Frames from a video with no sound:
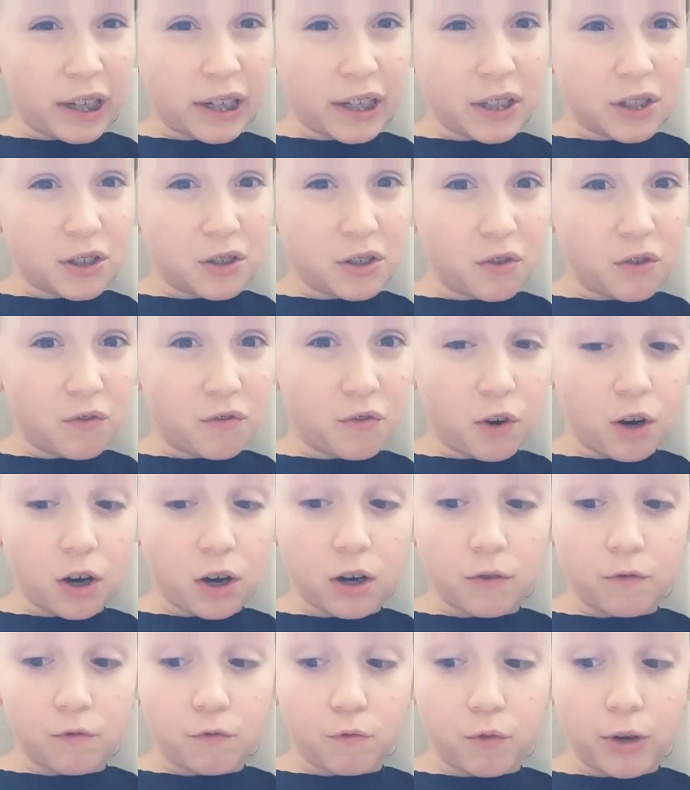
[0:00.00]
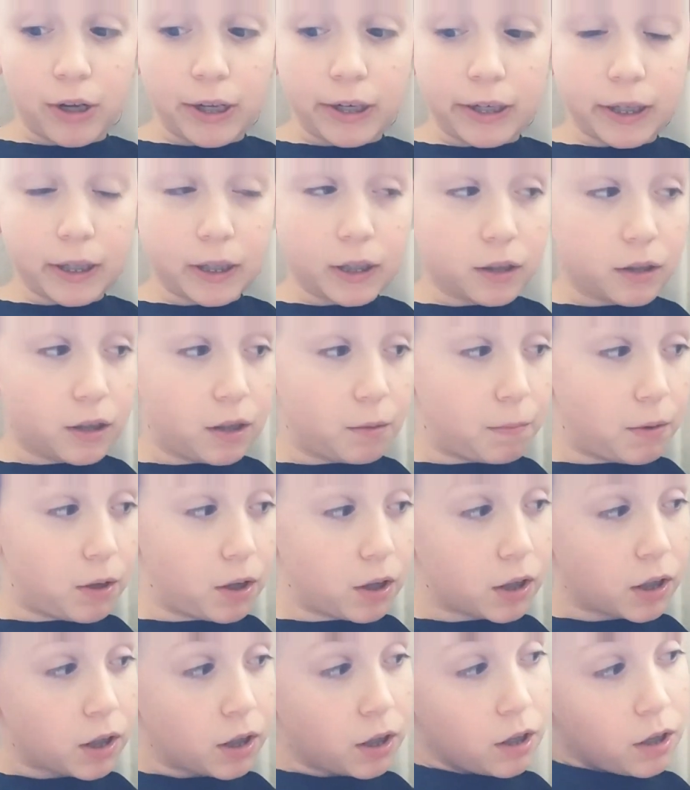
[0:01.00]
it so far of reading the
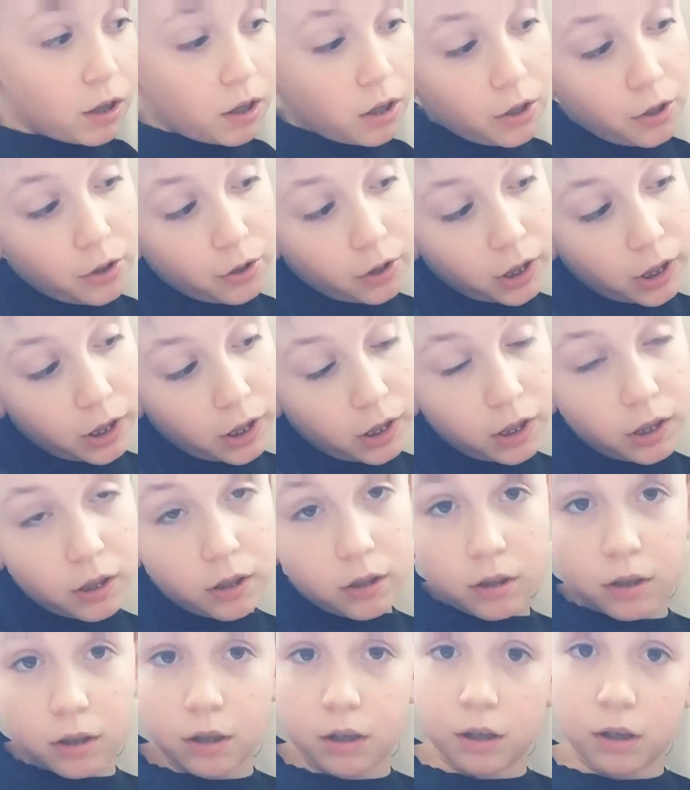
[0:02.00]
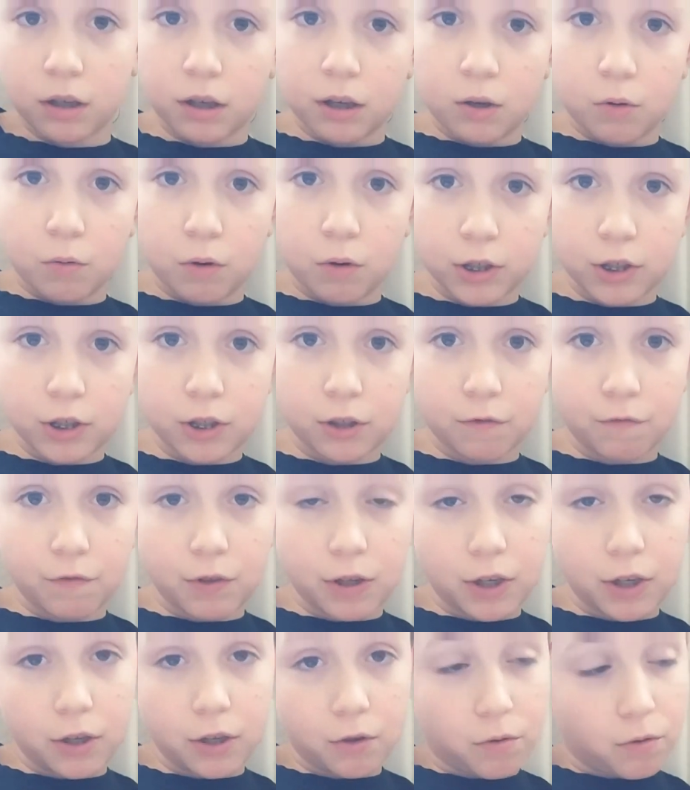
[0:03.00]
book, you can watch the
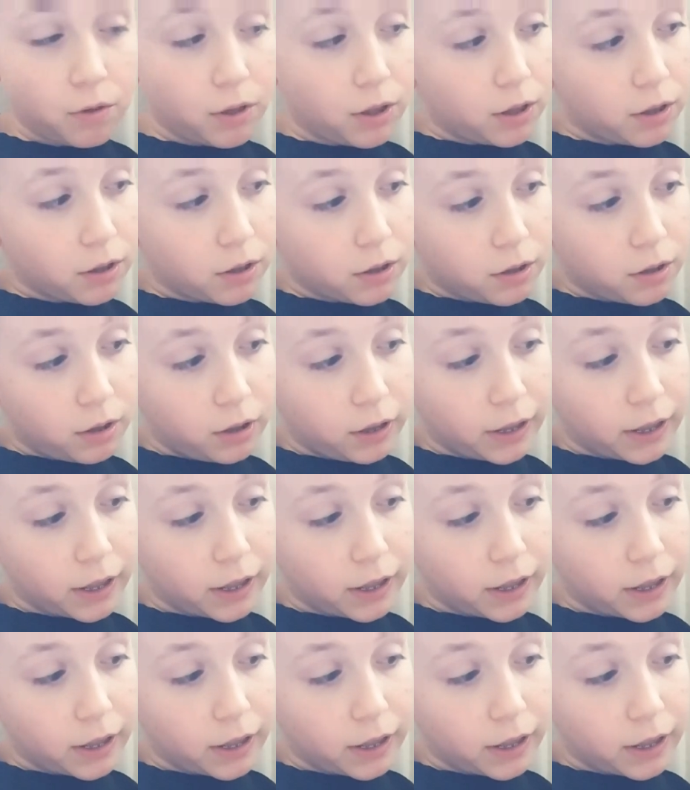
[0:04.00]
video. The